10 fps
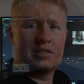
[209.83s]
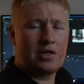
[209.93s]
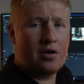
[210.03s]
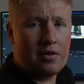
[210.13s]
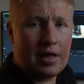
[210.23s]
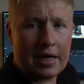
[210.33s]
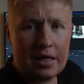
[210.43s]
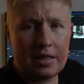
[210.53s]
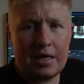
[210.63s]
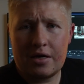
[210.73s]
So
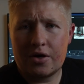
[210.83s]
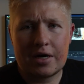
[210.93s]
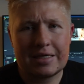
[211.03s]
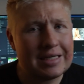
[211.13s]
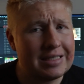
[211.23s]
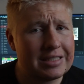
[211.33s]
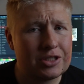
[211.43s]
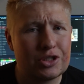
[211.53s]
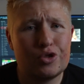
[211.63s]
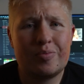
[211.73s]
like, there you go guys, it's
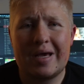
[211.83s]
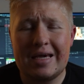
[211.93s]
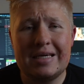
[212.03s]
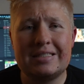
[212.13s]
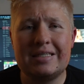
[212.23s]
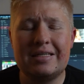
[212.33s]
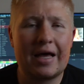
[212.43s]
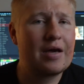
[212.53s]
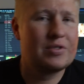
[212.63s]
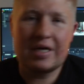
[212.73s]
super easy.
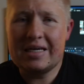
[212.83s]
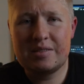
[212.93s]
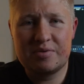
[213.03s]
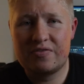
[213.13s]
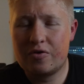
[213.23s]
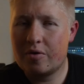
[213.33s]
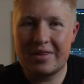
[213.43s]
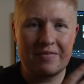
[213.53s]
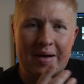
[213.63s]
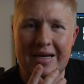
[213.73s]
Like it was easy before,
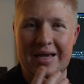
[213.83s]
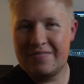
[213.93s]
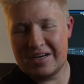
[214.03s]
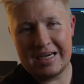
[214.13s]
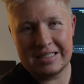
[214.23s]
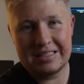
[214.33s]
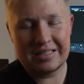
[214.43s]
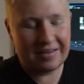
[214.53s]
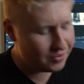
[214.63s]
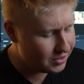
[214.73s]
but they've made it even
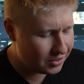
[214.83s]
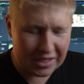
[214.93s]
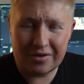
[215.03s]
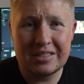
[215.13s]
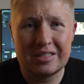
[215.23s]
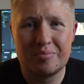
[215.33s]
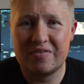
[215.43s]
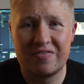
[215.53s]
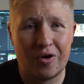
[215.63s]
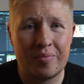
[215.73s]
easier. They've also increased the
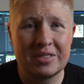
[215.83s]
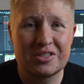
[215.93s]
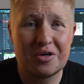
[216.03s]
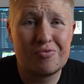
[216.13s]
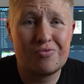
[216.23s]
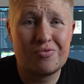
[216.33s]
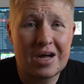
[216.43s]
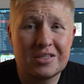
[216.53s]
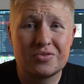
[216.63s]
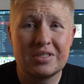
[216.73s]
performance, so it
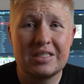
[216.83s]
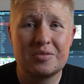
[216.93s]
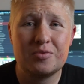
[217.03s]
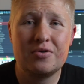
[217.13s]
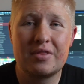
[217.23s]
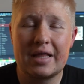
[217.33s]
runs really smooth.